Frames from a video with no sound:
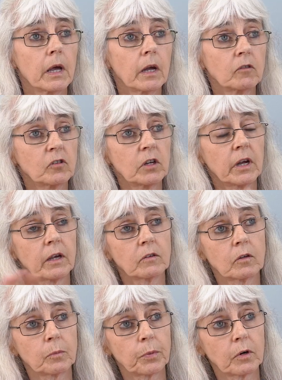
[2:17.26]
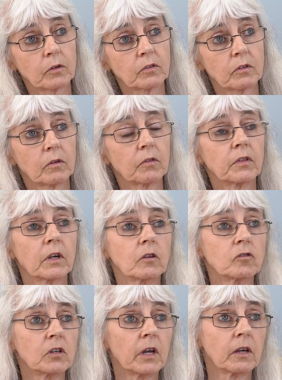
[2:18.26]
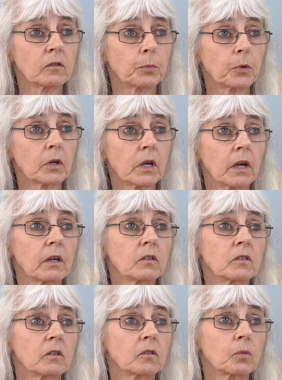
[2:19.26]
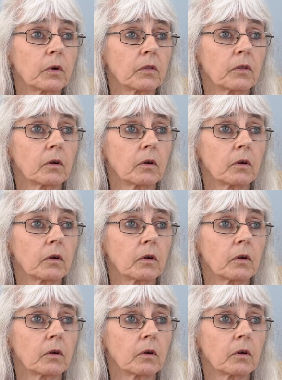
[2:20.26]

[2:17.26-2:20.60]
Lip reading: And she has her personal things. She has bookcases with